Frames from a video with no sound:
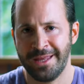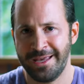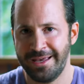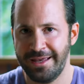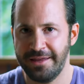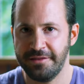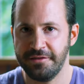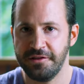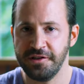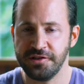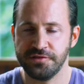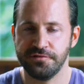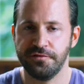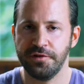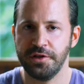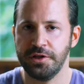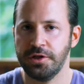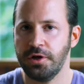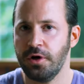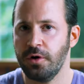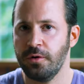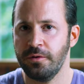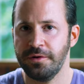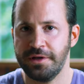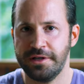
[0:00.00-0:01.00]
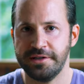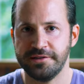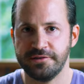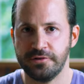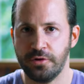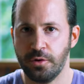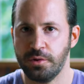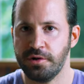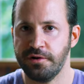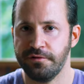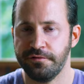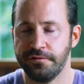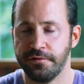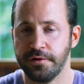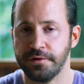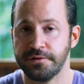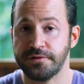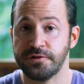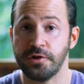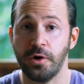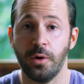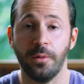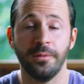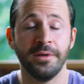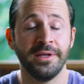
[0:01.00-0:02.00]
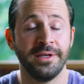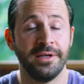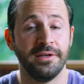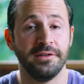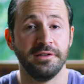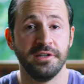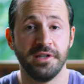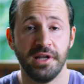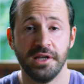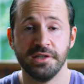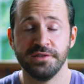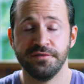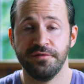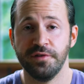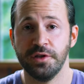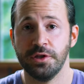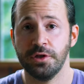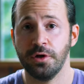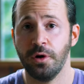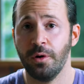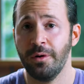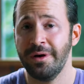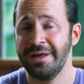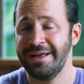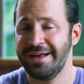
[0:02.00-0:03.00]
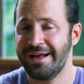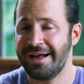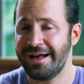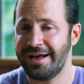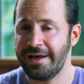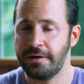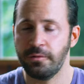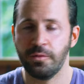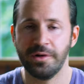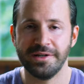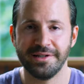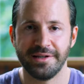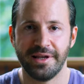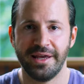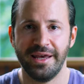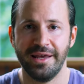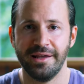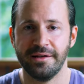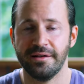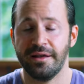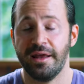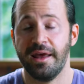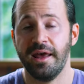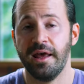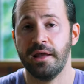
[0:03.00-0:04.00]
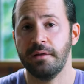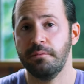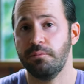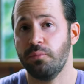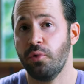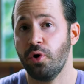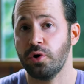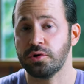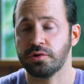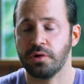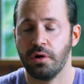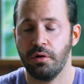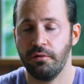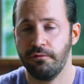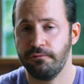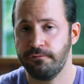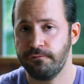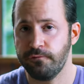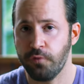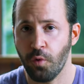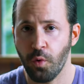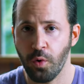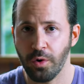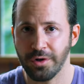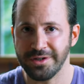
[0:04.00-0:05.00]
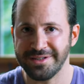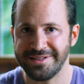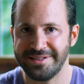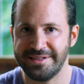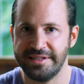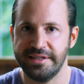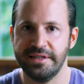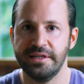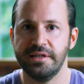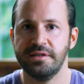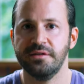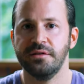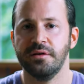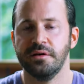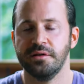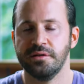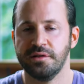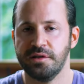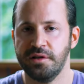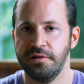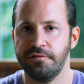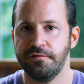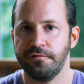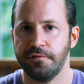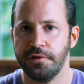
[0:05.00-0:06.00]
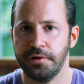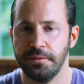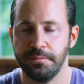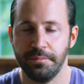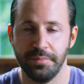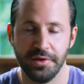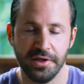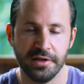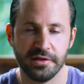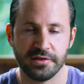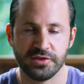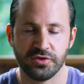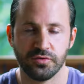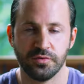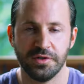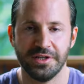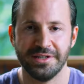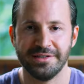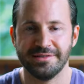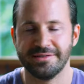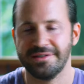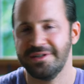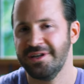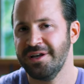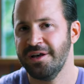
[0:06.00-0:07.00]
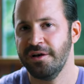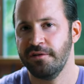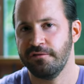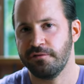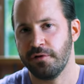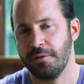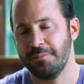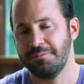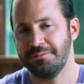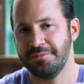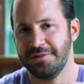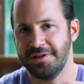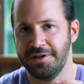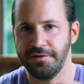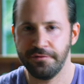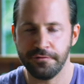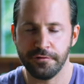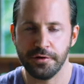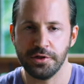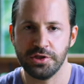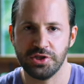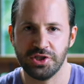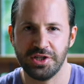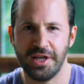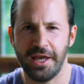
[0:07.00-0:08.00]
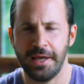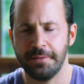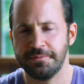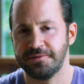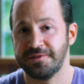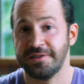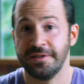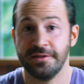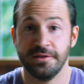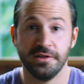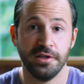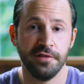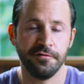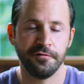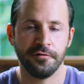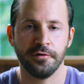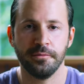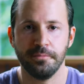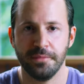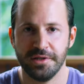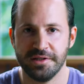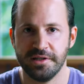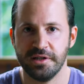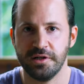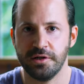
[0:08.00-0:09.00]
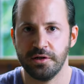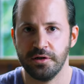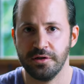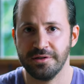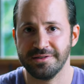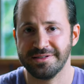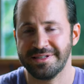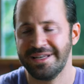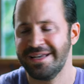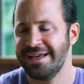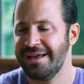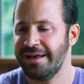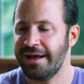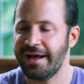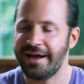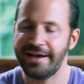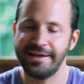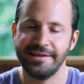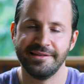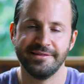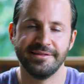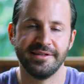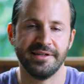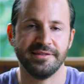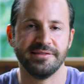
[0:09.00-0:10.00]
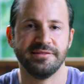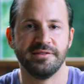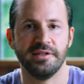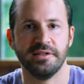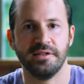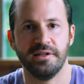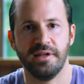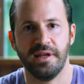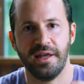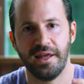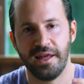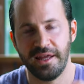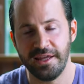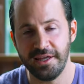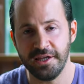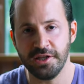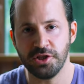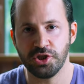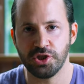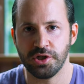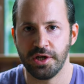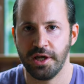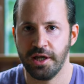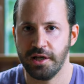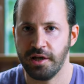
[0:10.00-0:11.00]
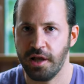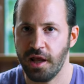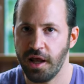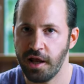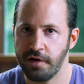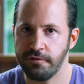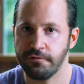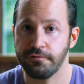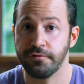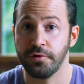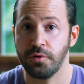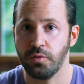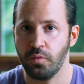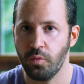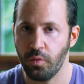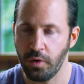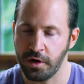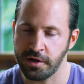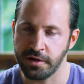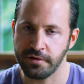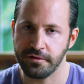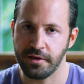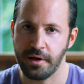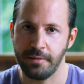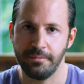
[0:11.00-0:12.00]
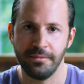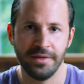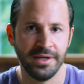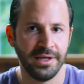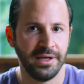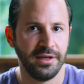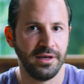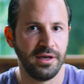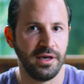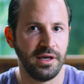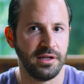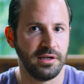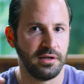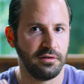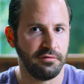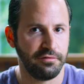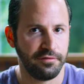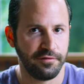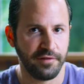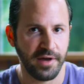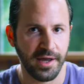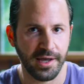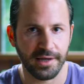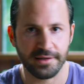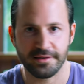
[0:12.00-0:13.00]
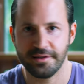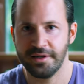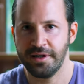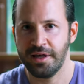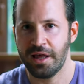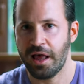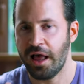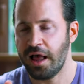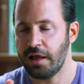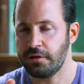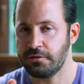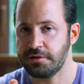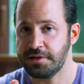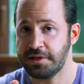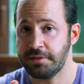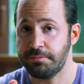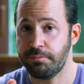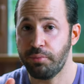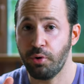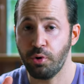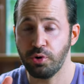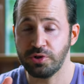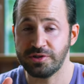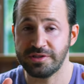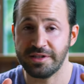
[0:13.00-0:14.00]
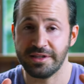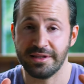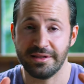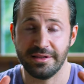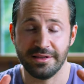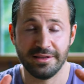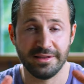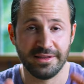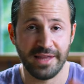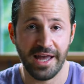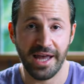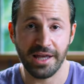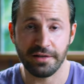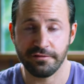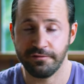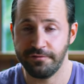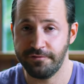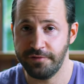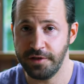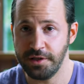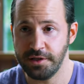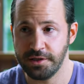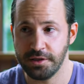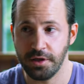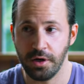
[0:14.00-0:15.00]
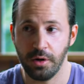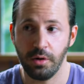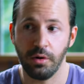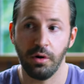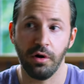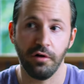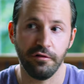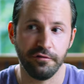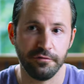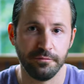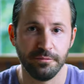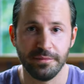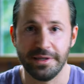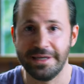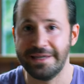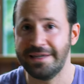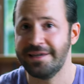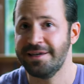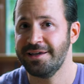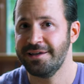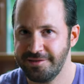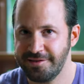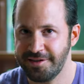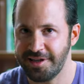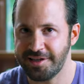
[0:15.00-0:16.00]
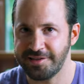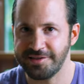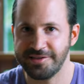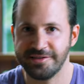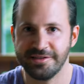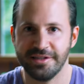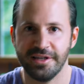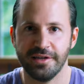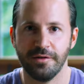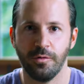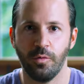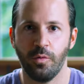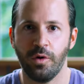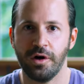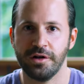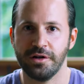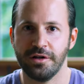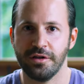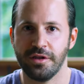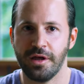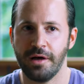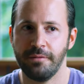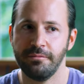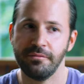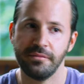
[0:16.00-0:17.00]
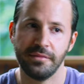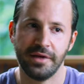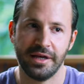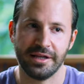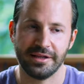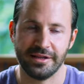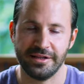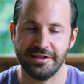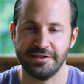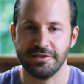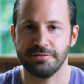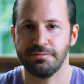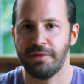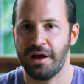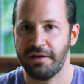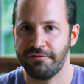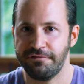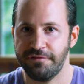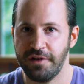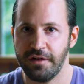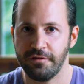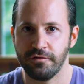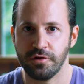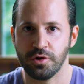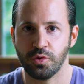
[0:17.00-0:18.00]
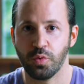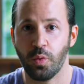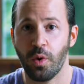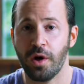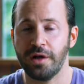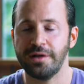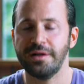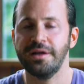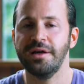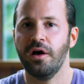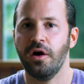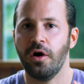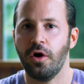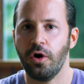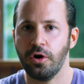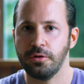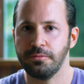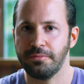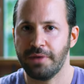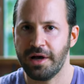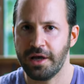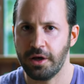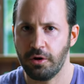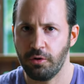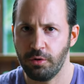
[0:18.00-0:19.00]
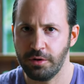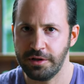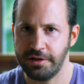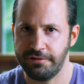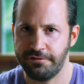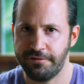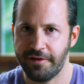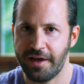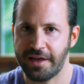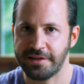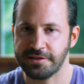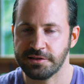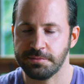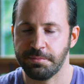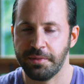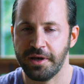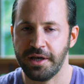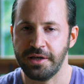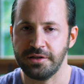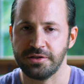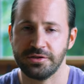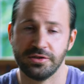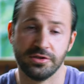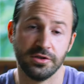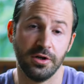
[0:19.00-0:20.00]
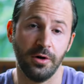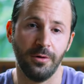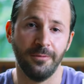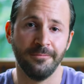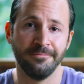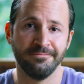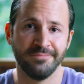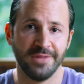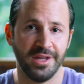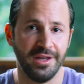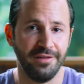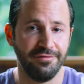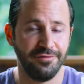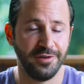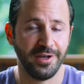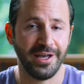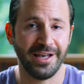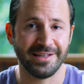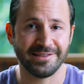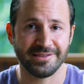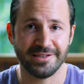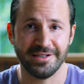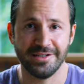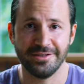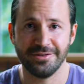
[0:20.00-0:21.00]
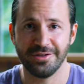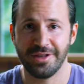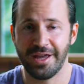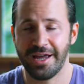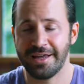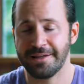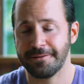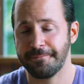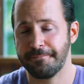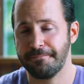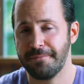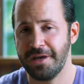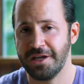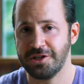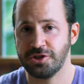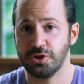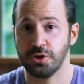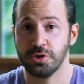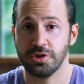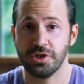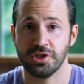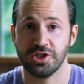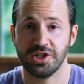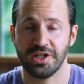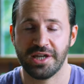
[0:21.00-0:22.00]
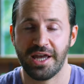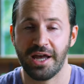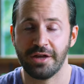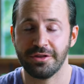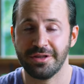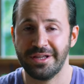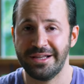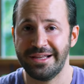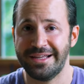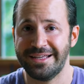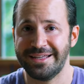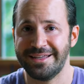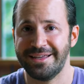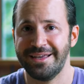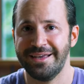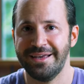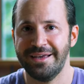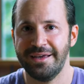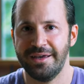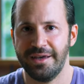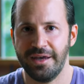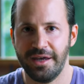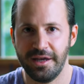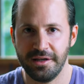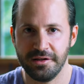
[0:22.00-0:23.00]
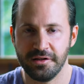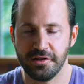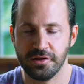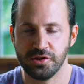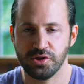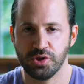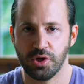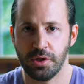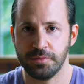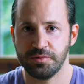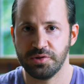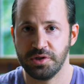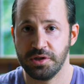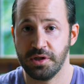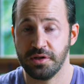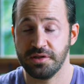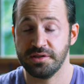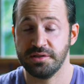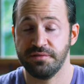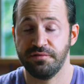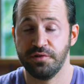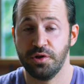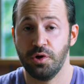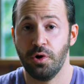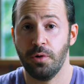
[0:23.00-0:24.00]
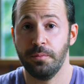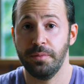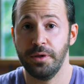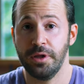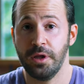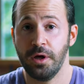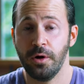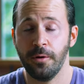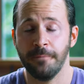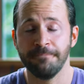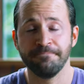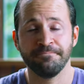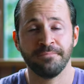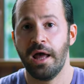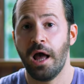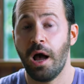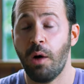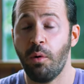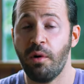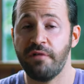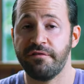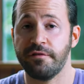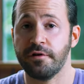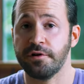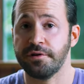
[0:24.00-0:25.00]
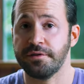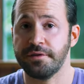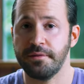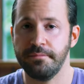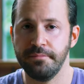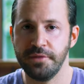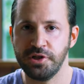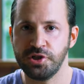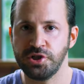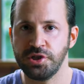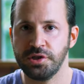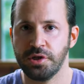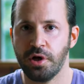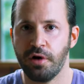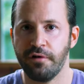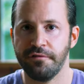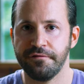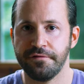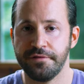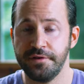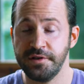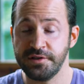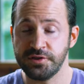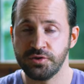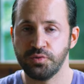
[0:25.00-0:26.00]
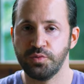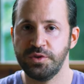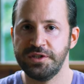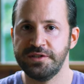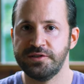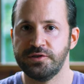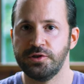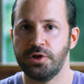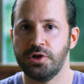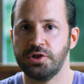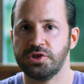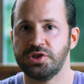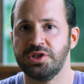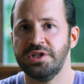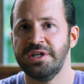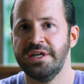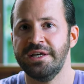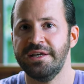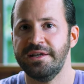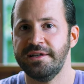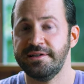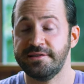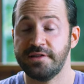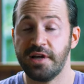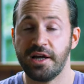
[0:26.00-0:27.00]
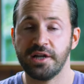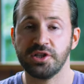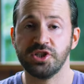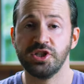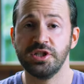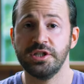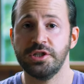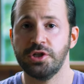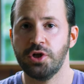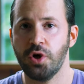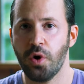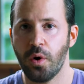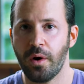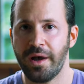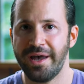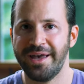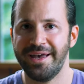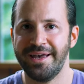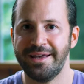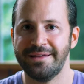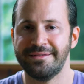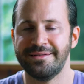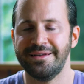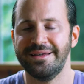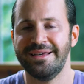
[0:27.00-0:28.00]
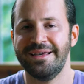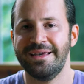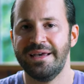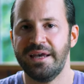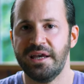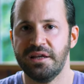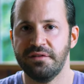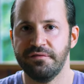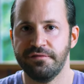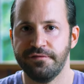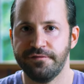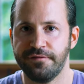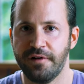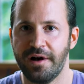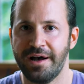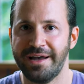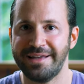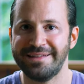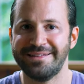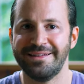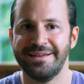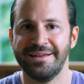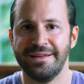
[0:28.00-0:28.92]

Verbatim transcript: And this video is no different. So in today's video, I went ahead and bought 14 different penis rings from different shapes, different materials. I tested each and every one of them. And in fact, I already posted that video of me testing one of them, at least my favorite one, on my OnlyFans page. So if you guys are into that, make sure to check out the link in the description of this video below. However, the mission of this research is to actually go ahead and find